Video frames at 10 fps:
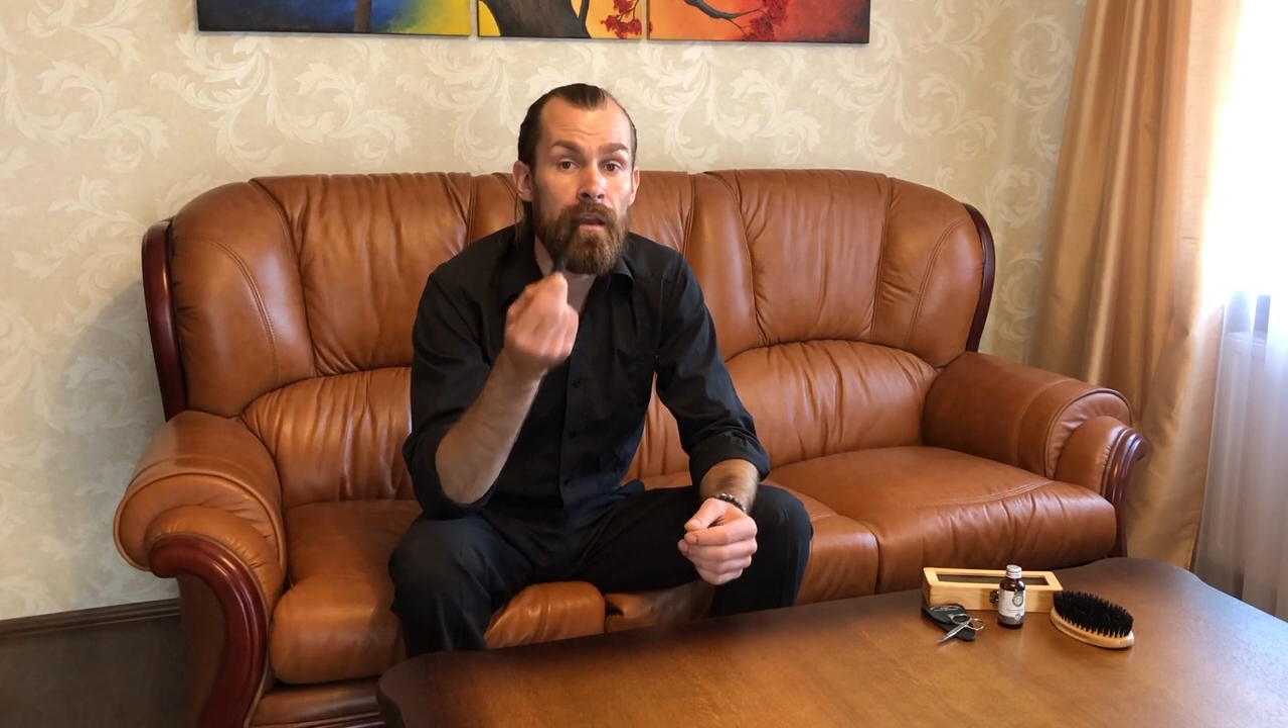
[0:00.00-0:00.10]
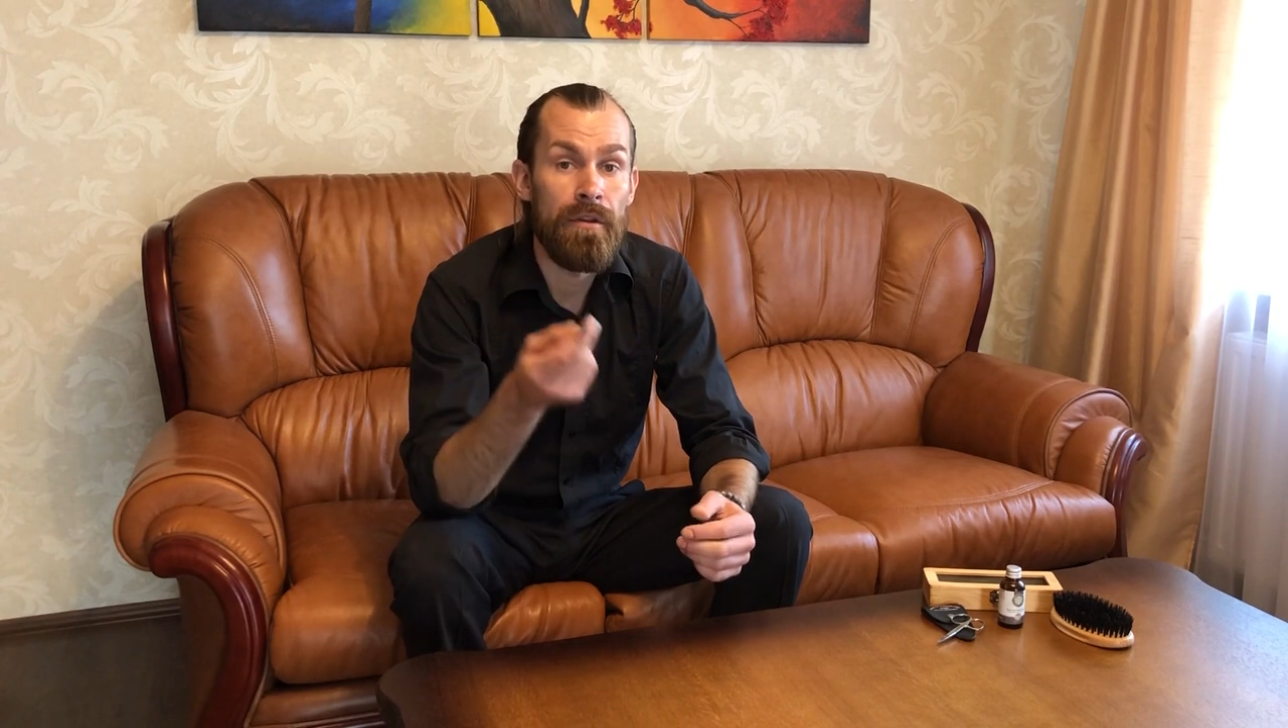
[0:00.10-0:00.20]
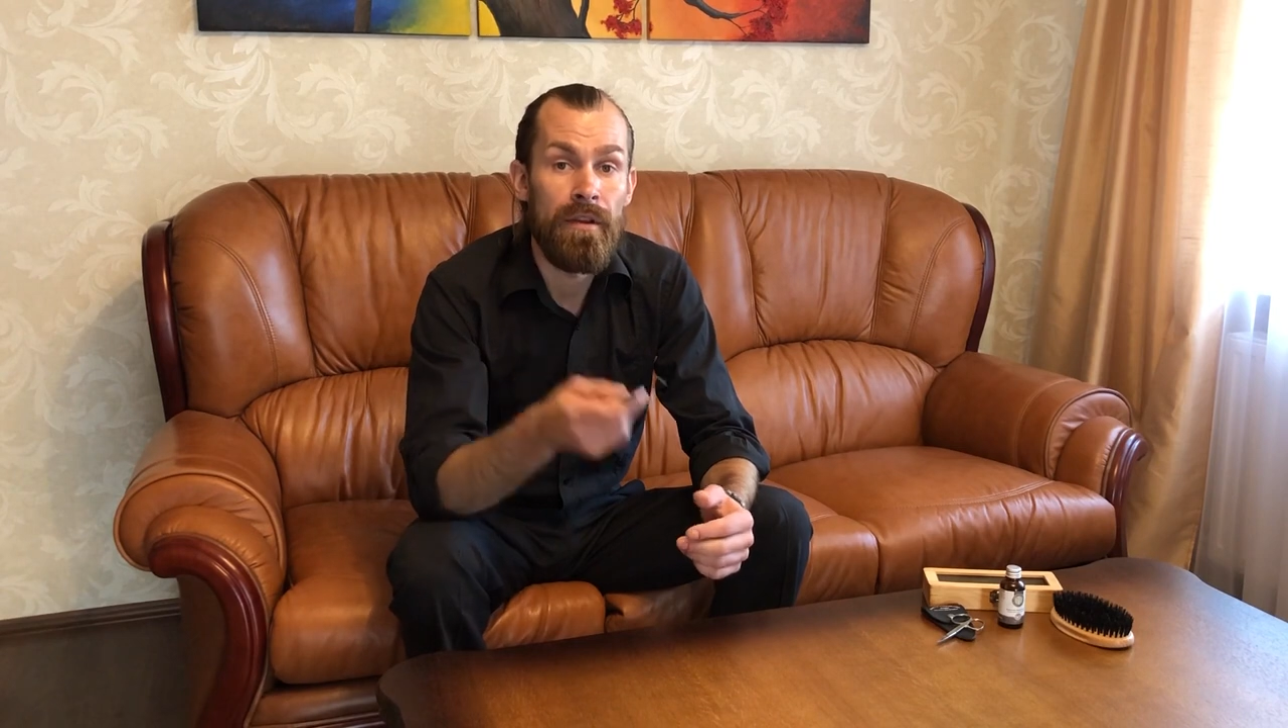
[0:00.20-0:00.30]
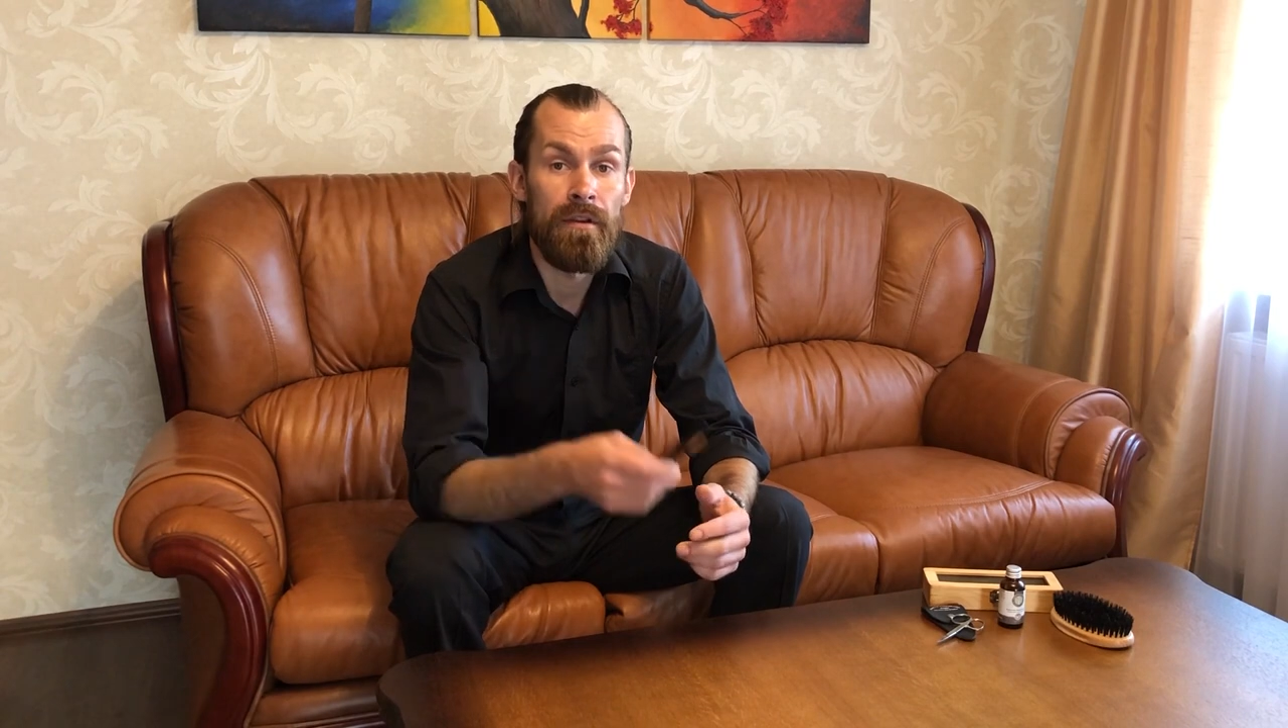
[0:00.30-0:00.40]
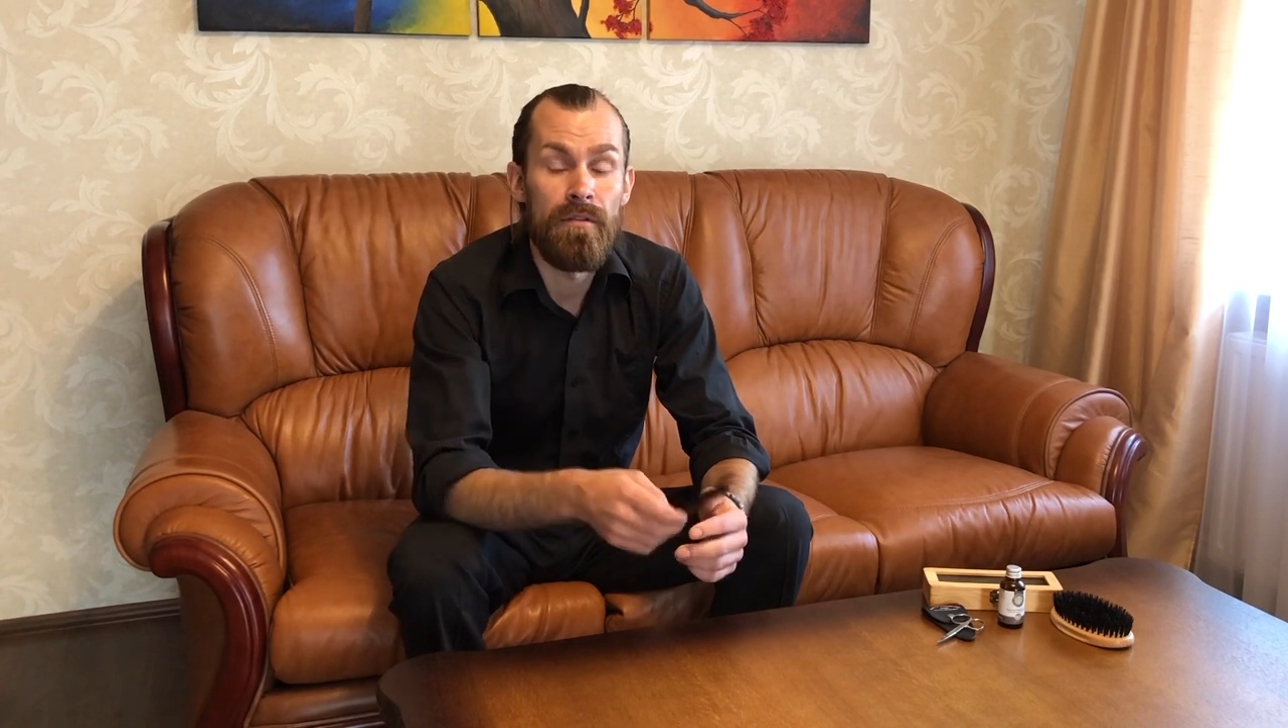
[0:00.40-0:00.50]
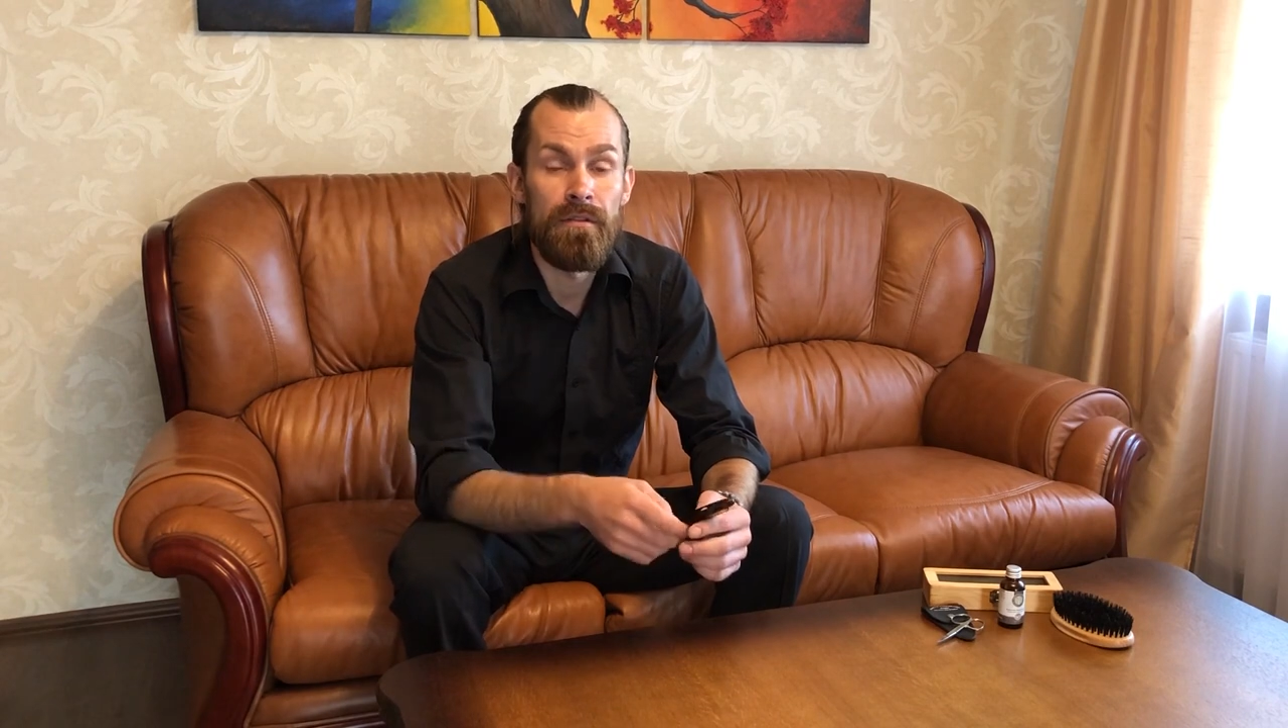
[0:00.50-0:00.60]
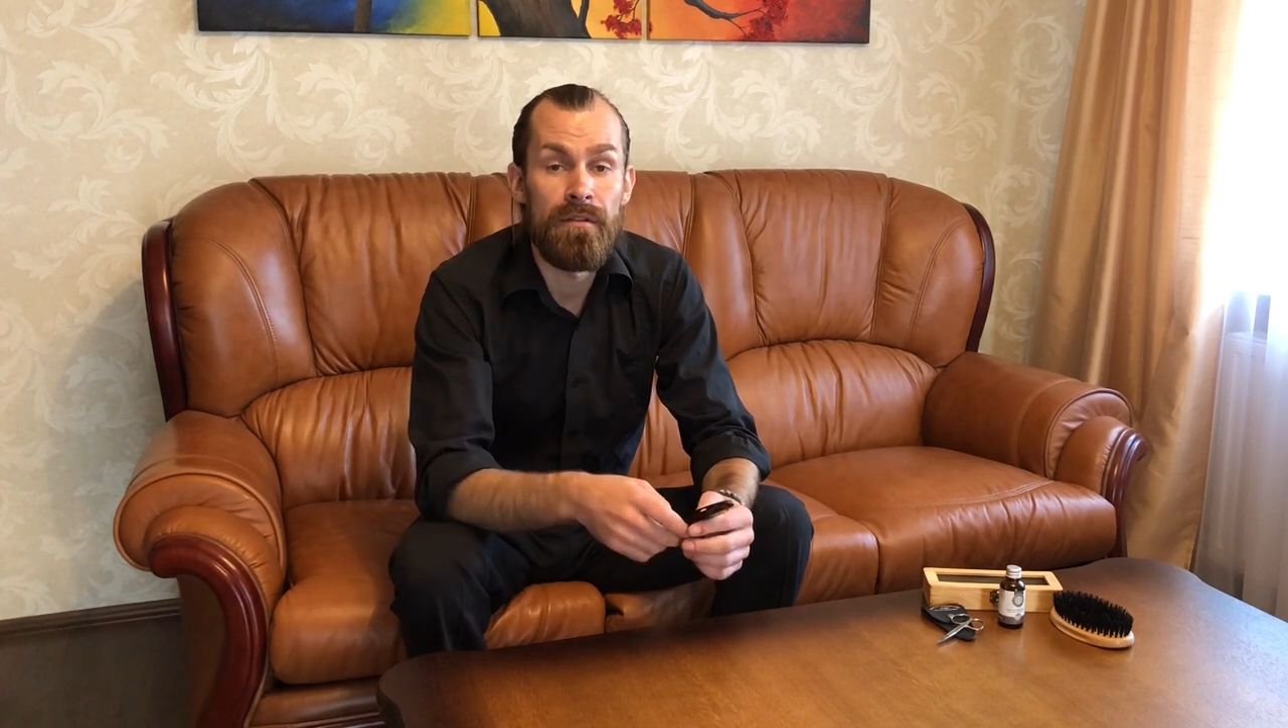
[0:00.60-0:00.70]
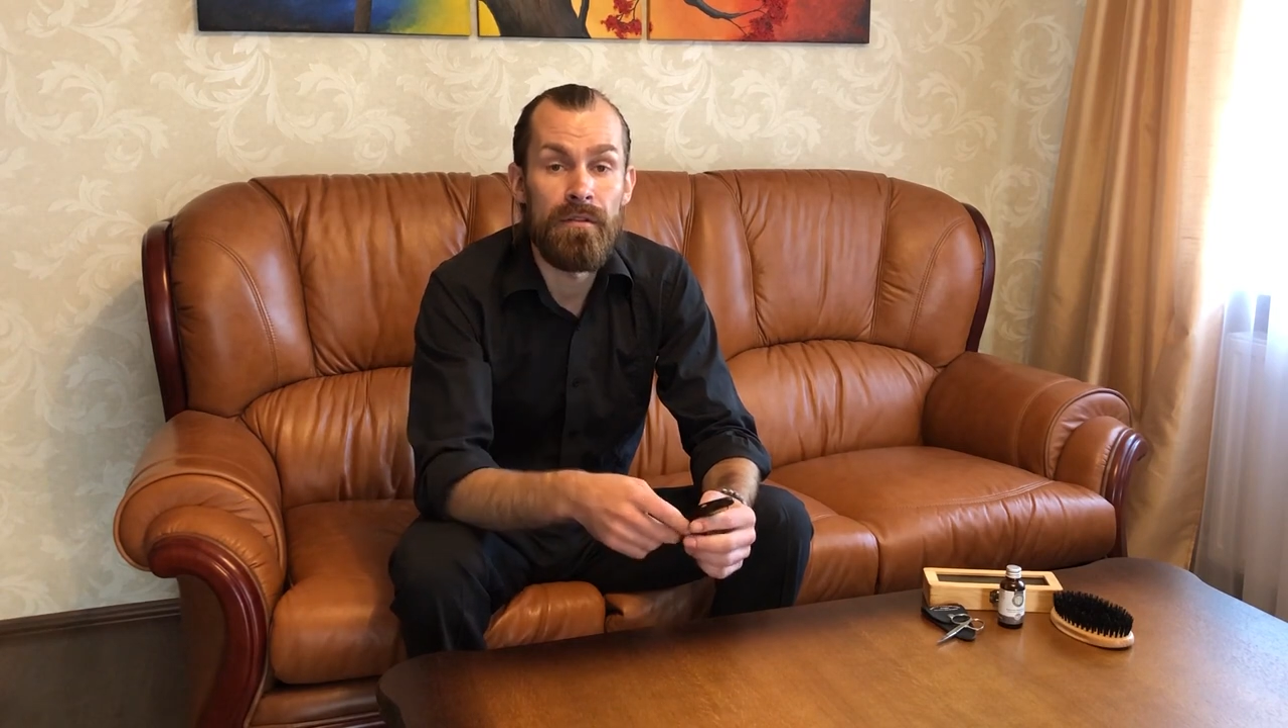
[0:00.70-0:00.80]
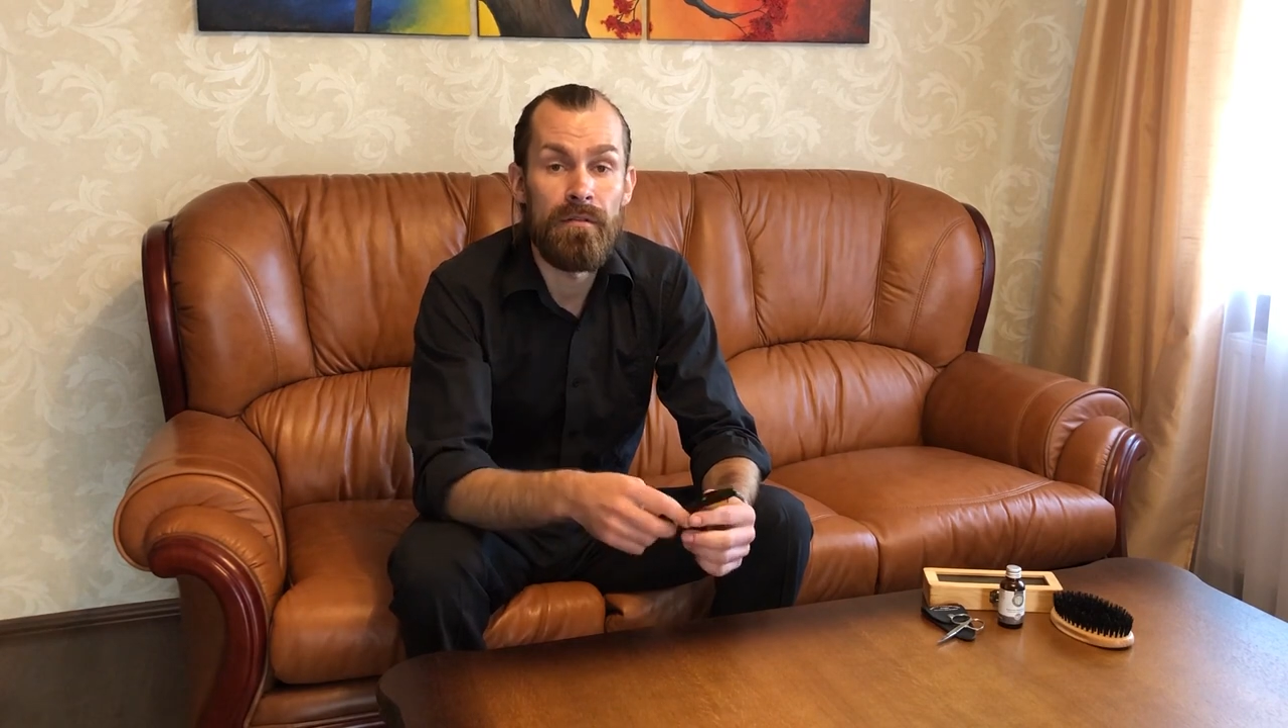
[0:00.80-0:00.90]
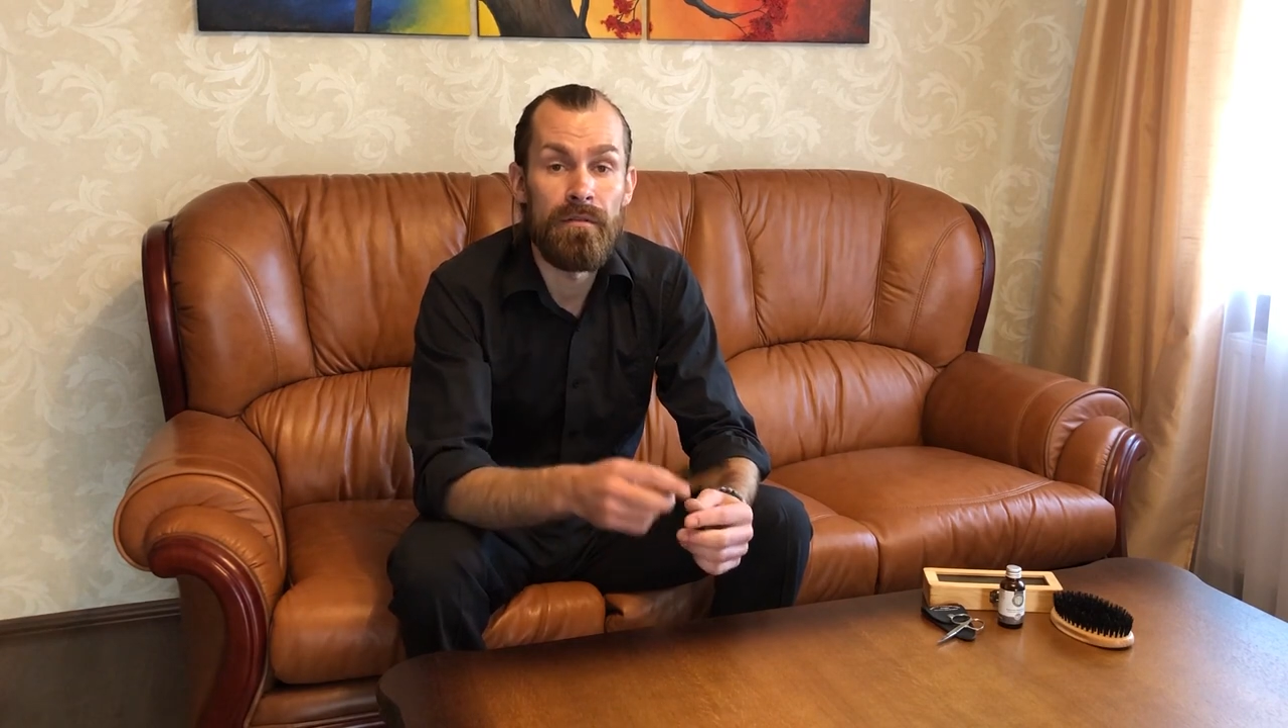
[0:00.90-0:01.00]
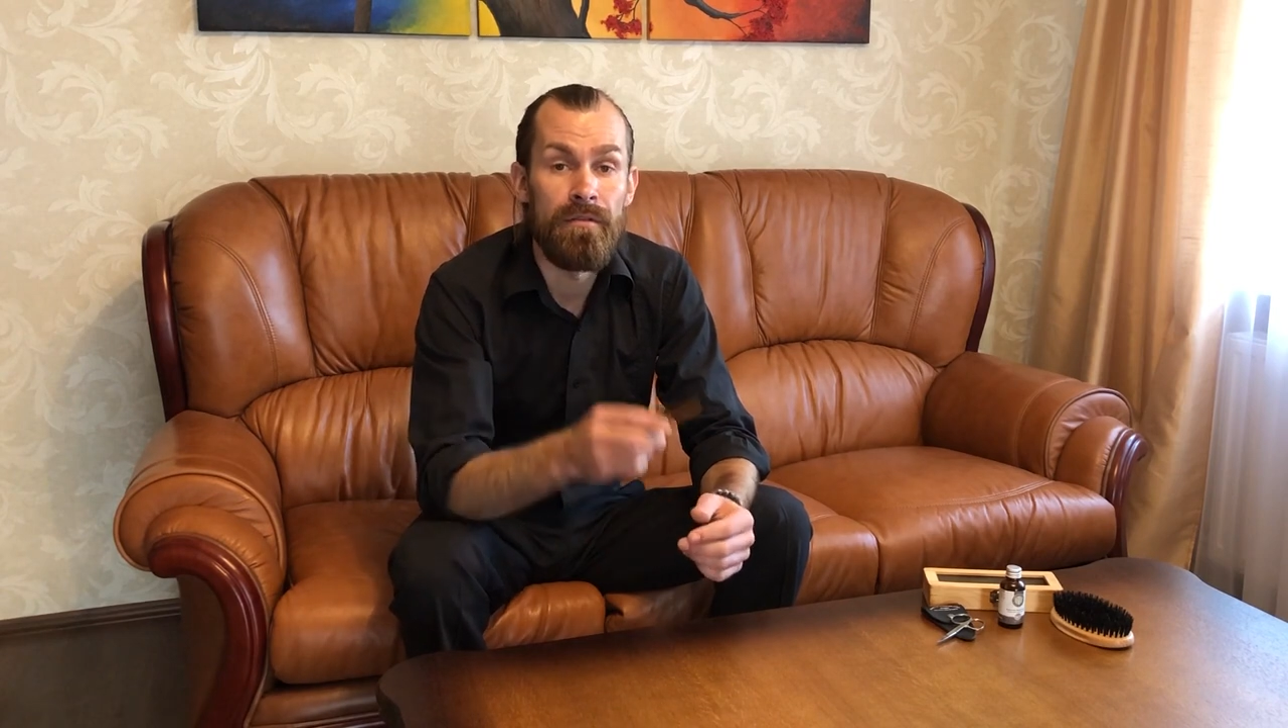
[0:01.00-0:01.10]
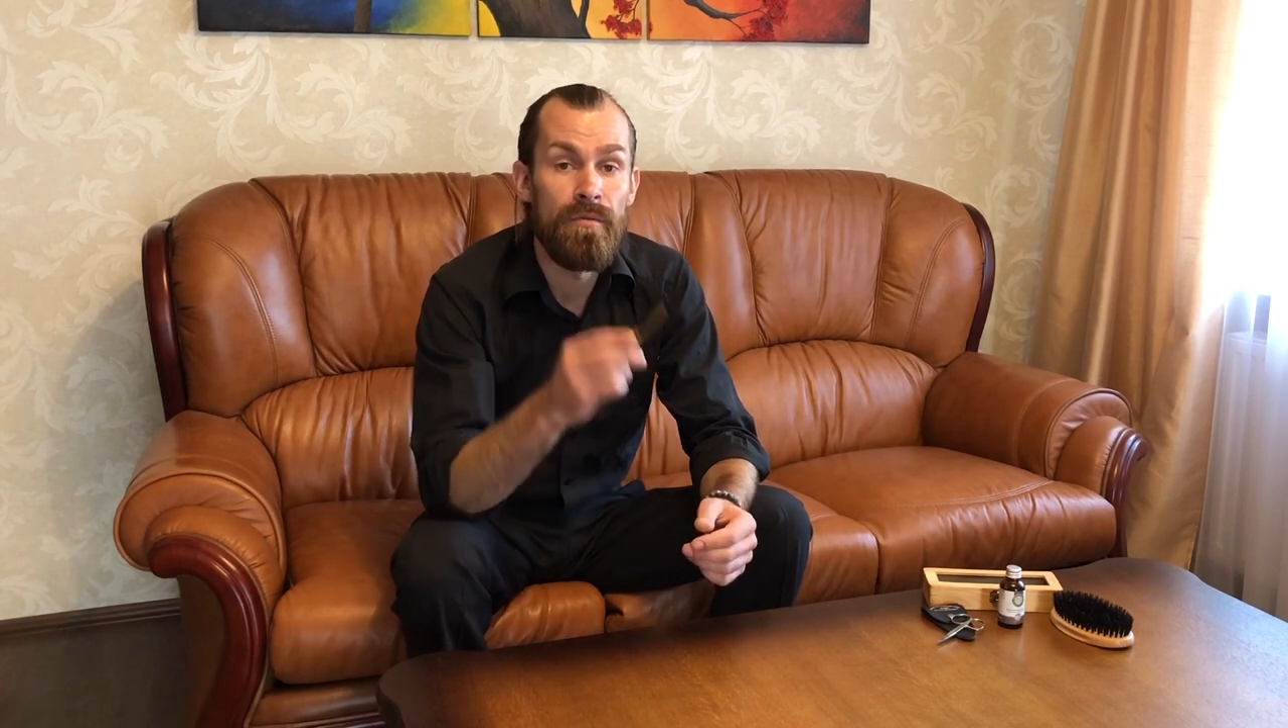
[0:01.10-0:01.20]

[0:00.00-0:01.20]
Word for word: You can also